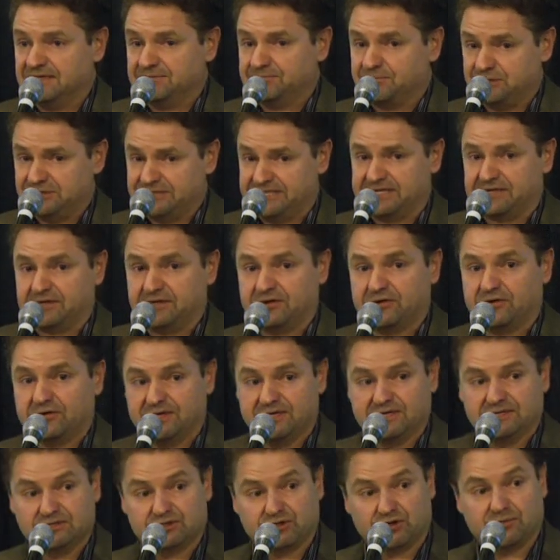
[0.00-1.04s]

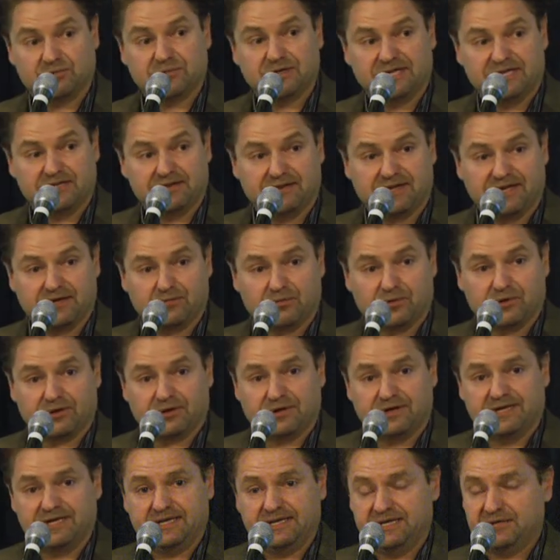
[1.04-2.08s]
particularly in Germany, they
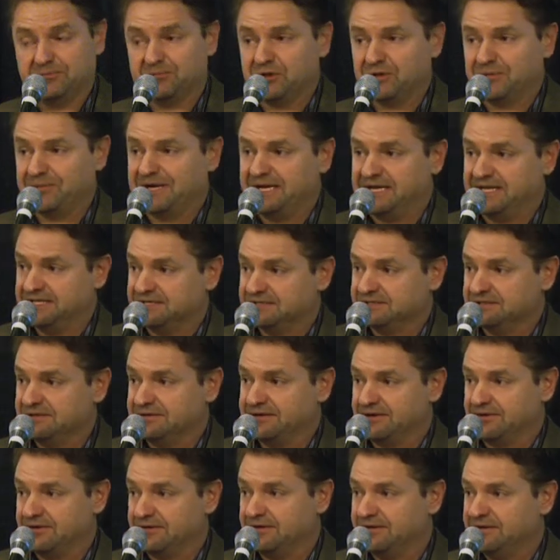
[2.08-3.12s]
were implementing into
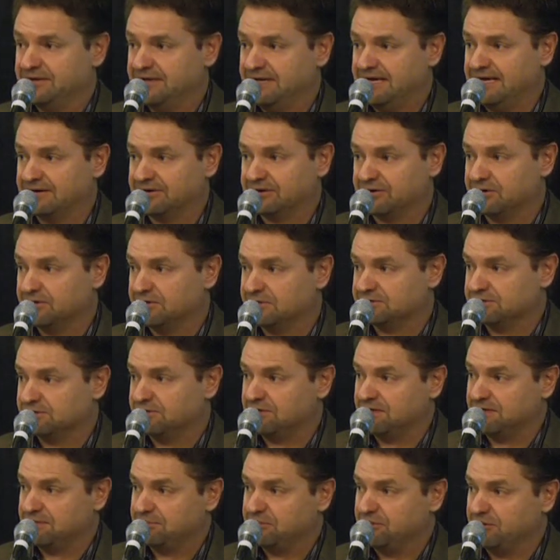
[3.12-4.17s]
their
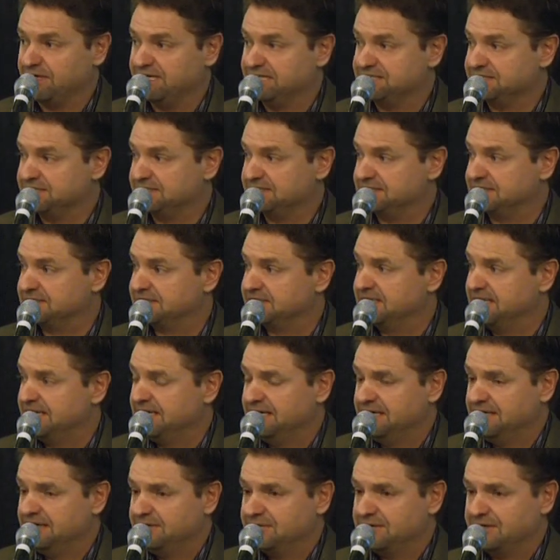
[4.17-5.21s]
agricultural operations.
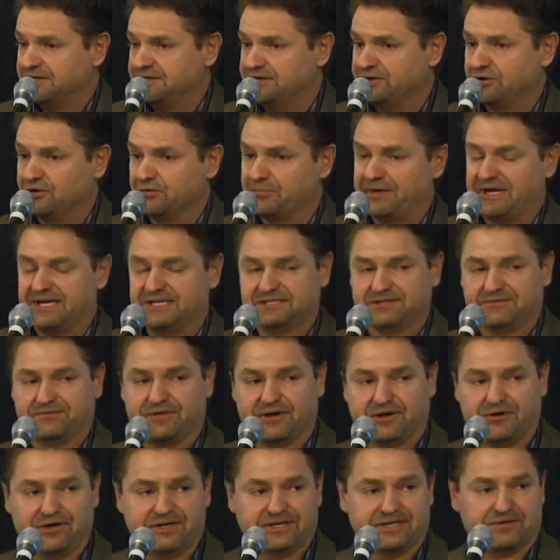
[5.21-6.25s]
Europe has a
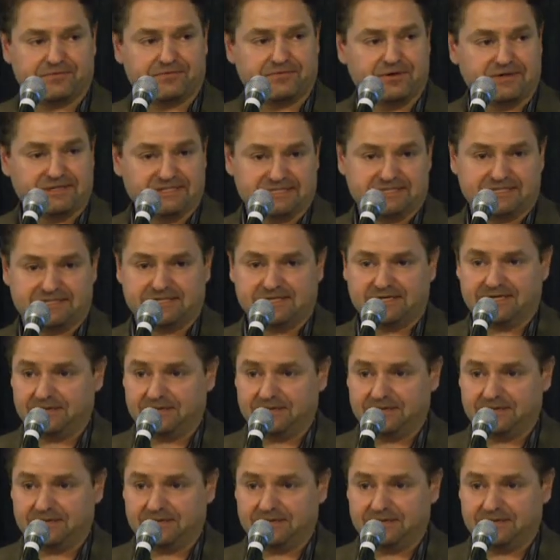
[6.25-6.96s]
very different